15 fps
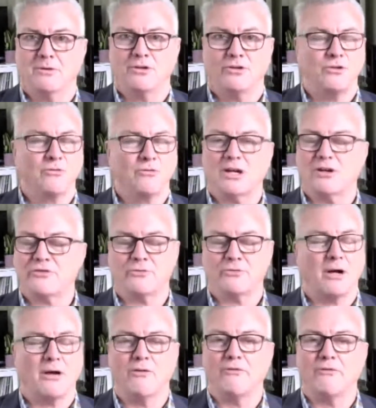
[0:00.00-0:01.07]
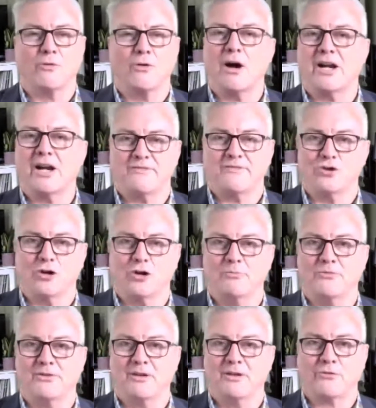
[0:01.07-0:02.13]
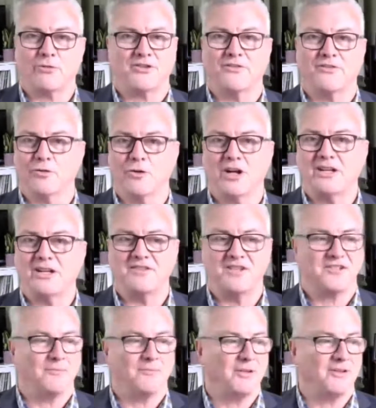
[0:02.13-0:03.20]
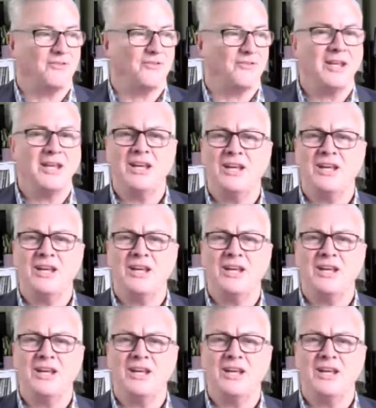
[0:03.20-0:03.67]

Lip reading: You'll go through a whole variety of jobs across a variety of disciplines.